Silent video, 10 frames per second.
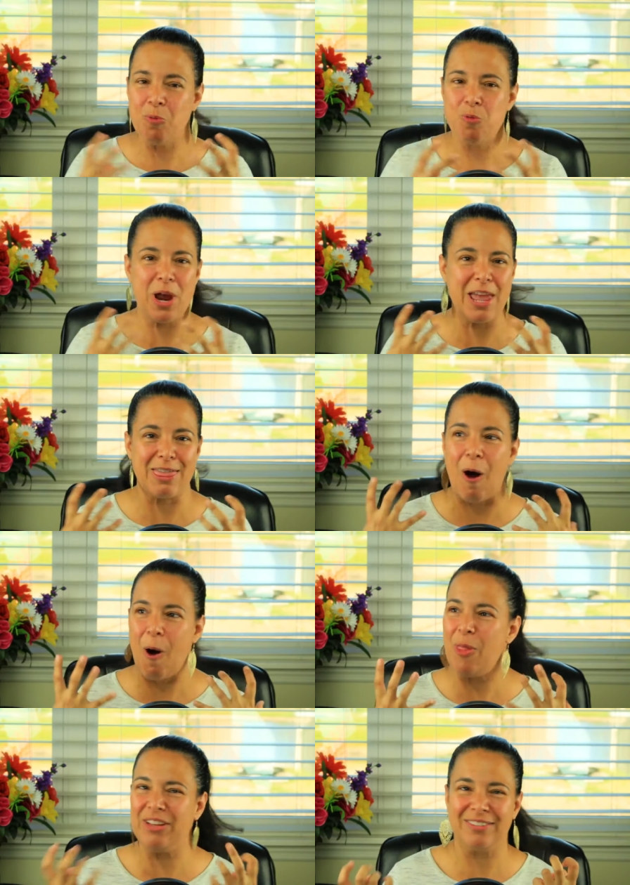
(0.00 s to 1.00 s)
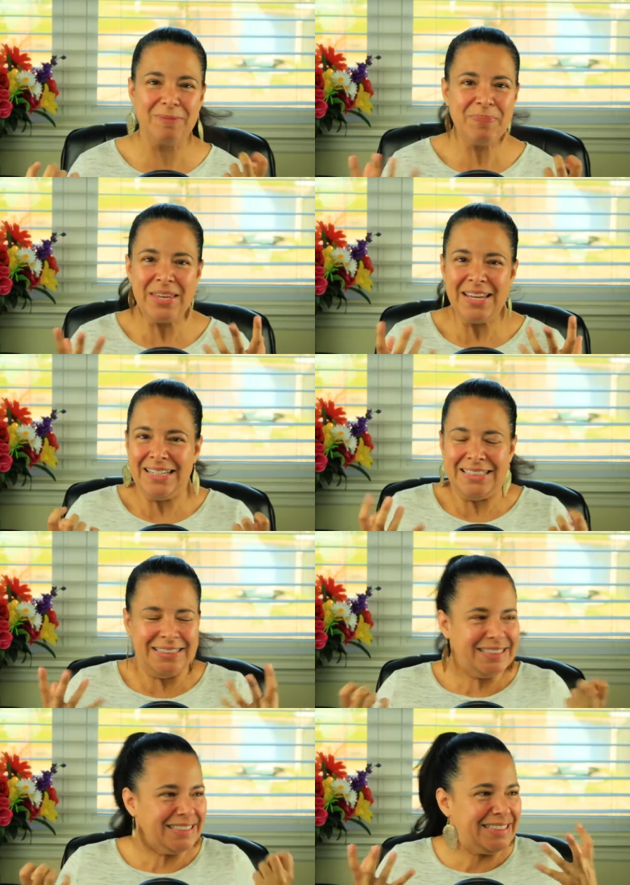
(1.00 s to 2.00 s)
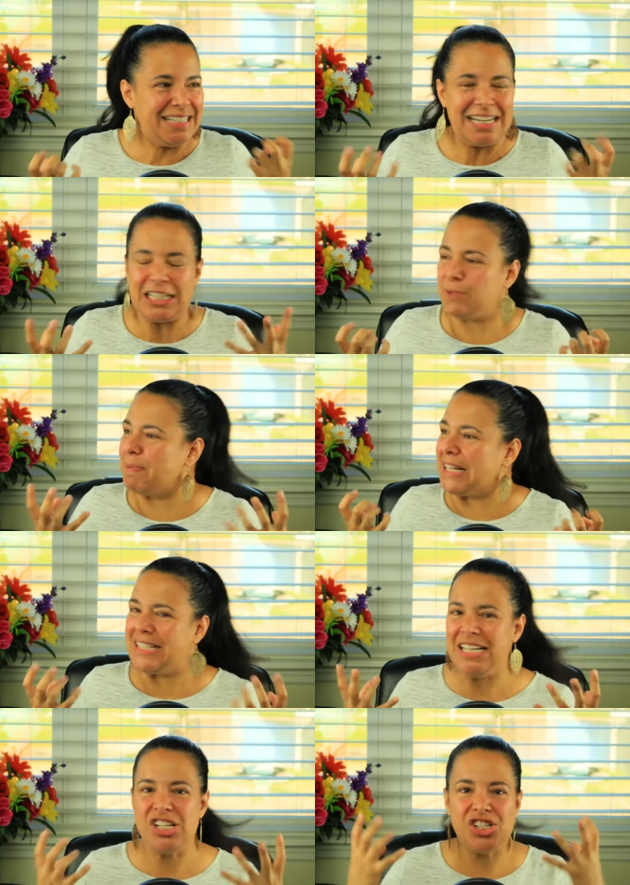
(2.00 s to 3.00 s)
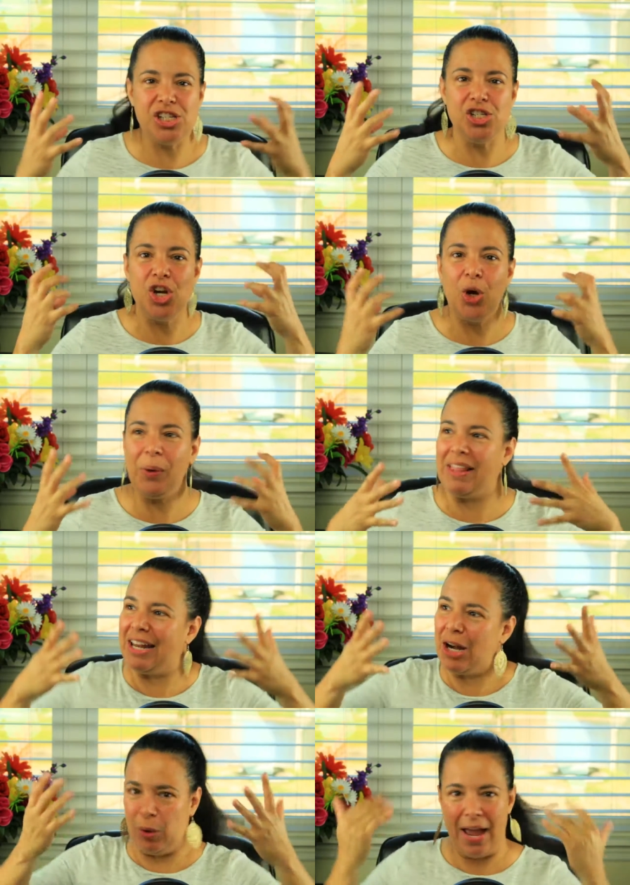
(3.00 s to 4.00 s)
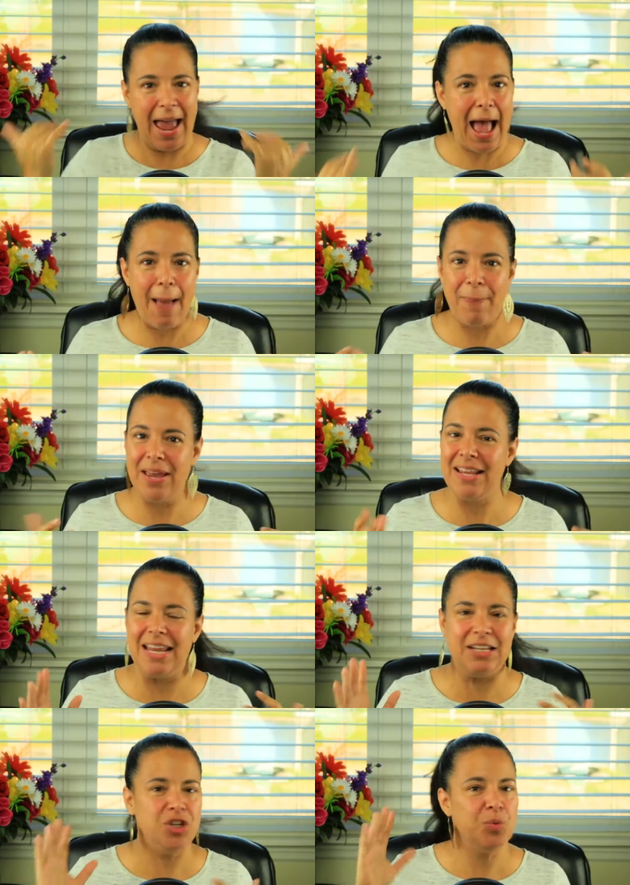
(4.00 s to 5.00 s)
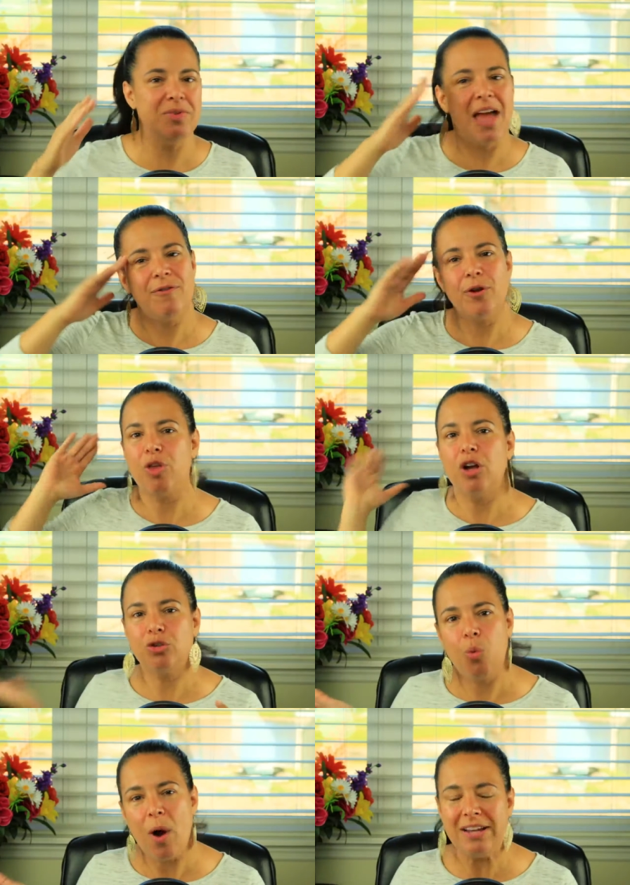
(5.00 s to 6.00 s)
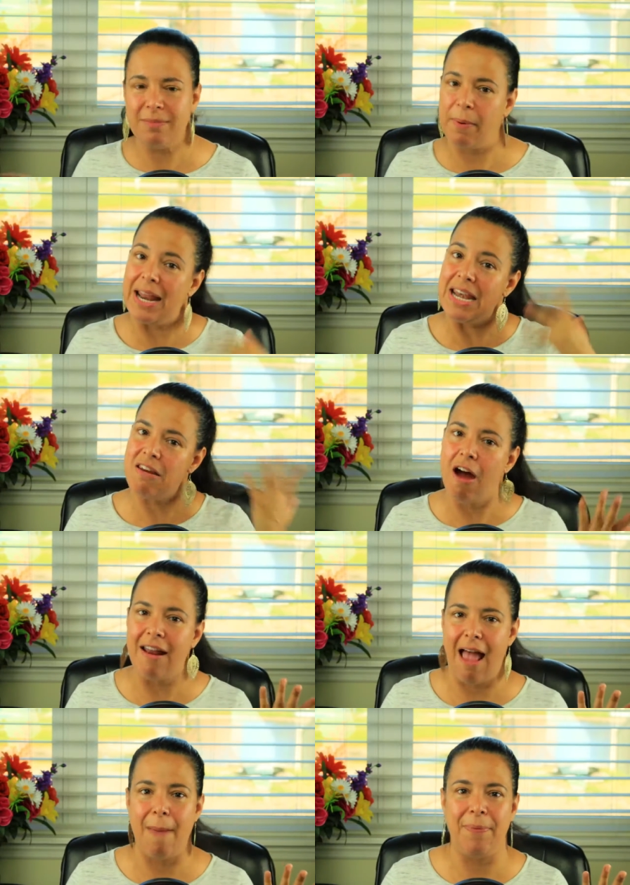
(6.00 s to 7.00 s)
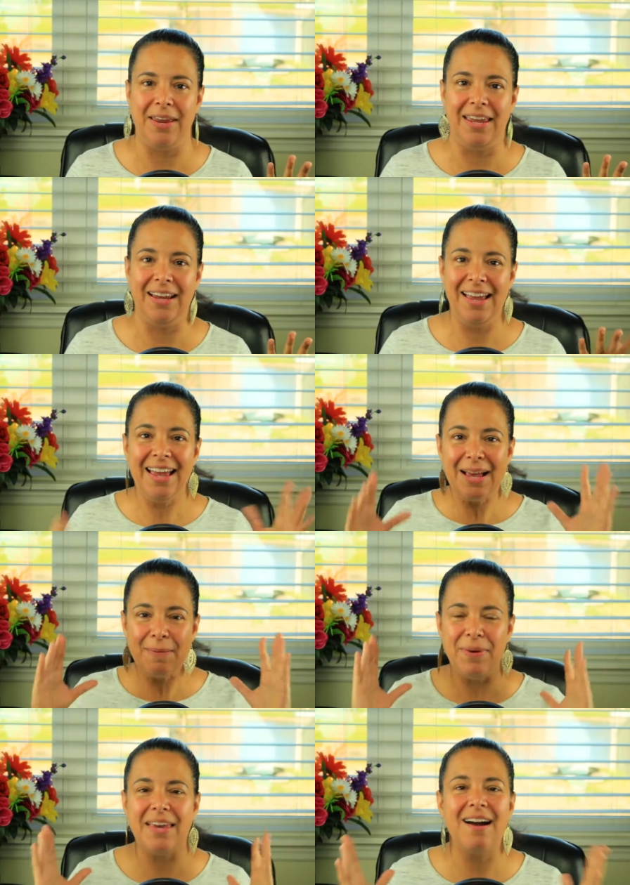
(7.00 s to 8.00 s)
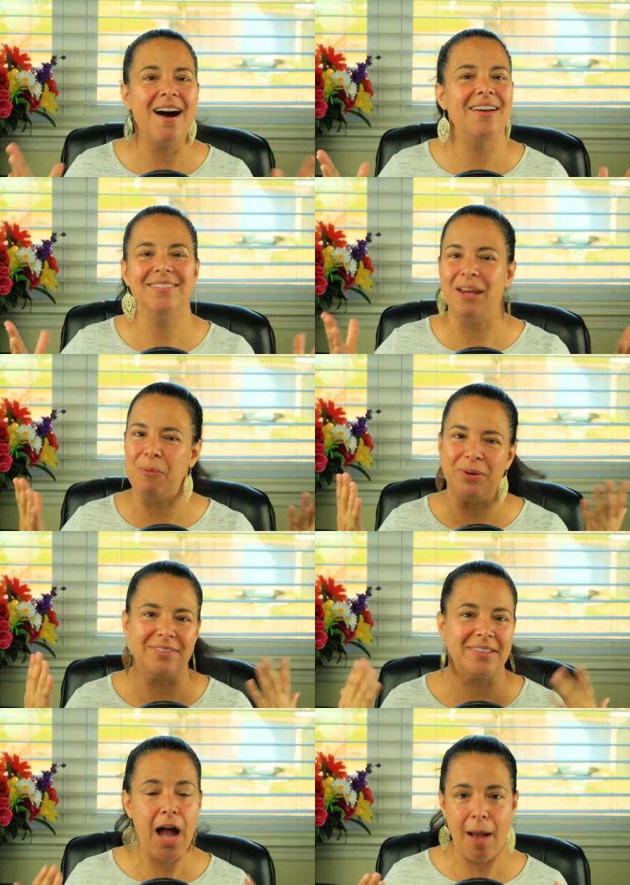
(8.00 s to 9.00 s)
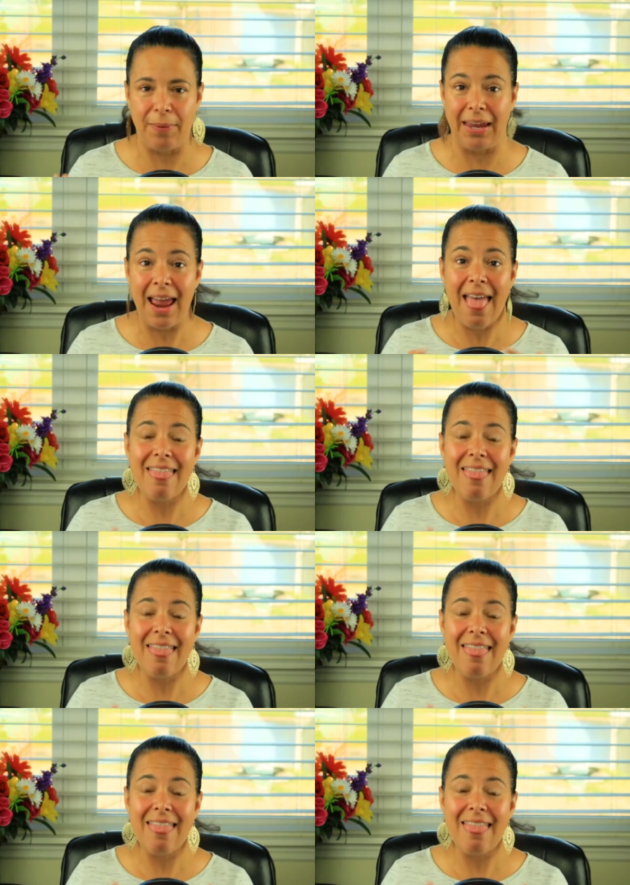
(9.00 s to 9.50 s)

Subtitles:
with all this expectation and knowing that it'll happen, and you never thought twice about it not happening because it was coming.